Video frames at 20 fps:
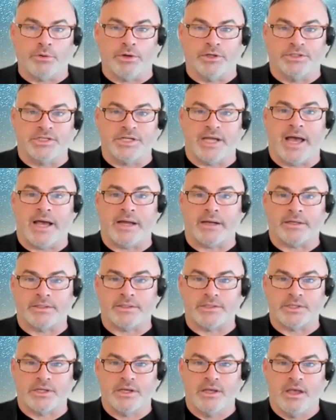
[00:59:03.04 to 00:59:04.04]

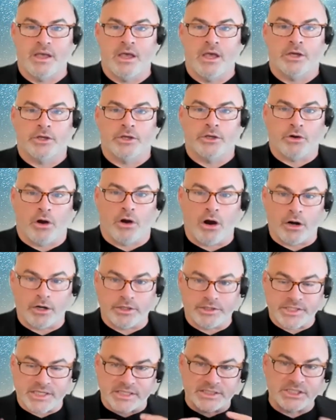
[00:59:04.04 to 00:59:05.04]
protect your
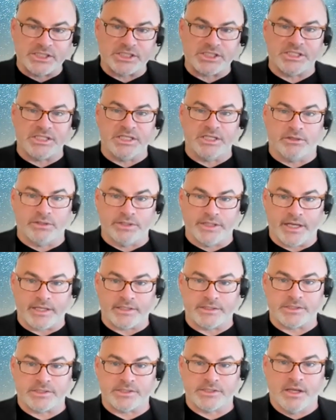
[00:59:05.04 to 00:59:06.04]
heart and shield
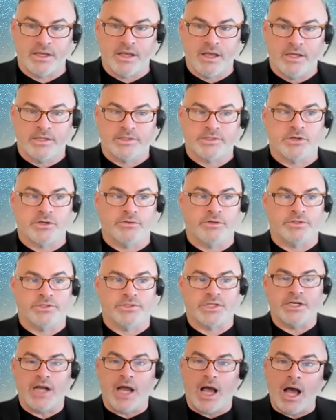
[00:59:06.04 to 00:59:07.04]
it. So
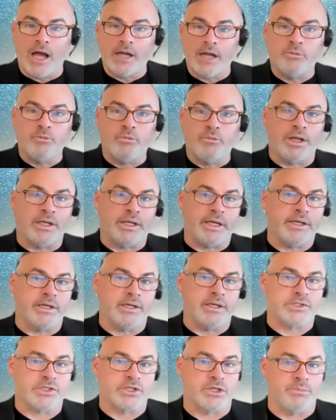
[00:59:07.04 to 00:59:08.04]
there's an
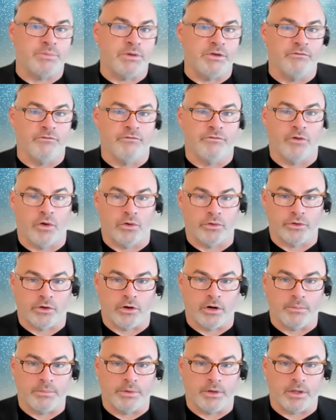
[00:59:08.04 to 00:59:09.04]
unwillingness to be
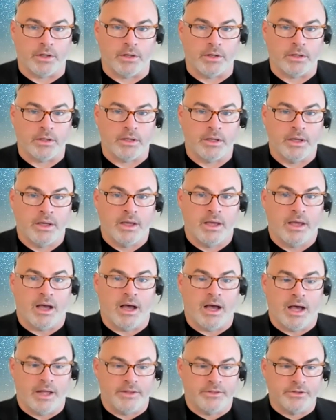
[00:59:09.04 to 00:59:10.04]
vulnerable.
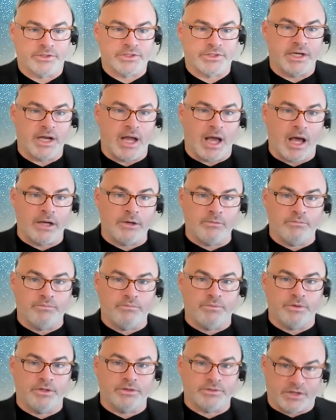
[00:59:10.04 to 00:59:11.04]
There's
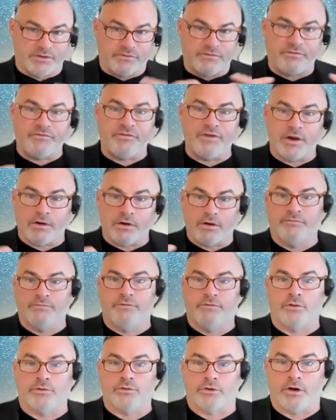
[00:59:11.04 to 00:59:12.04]
a fear of
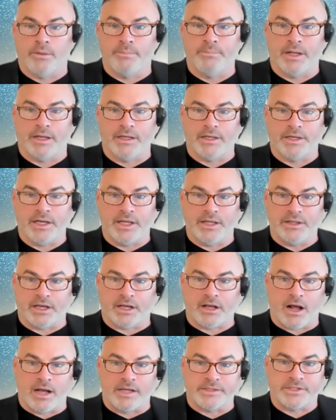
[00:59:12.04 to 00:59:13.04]
vulnerability
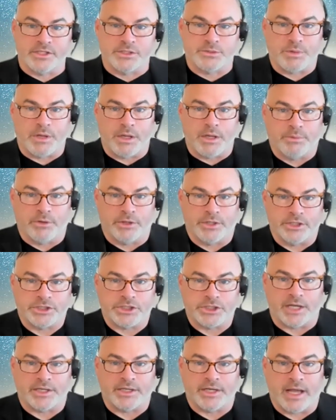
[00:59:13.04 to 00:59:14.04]
that causes people to
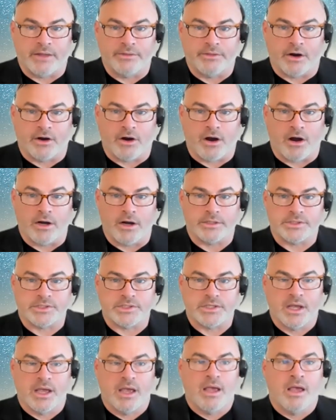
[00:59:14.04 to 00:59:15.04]
shut down their heart.